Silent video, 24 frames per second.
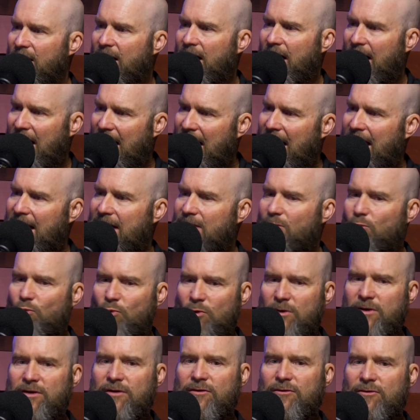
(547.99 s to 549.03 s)
I
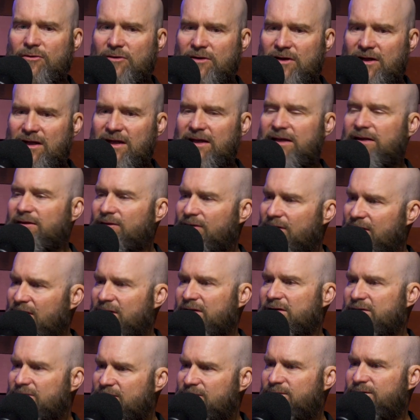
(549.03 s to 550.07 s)
will get
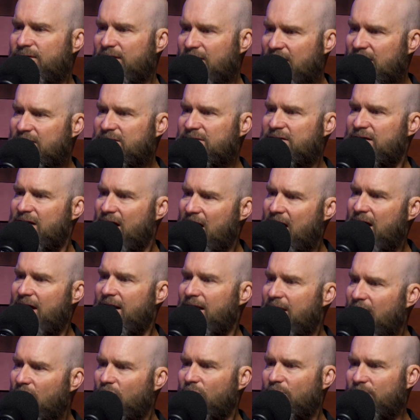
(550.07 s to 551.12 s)
this fixed. God
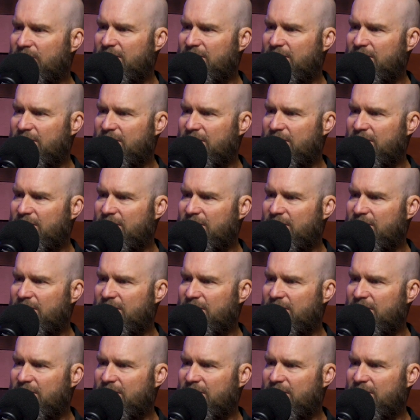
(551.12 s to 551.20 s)
help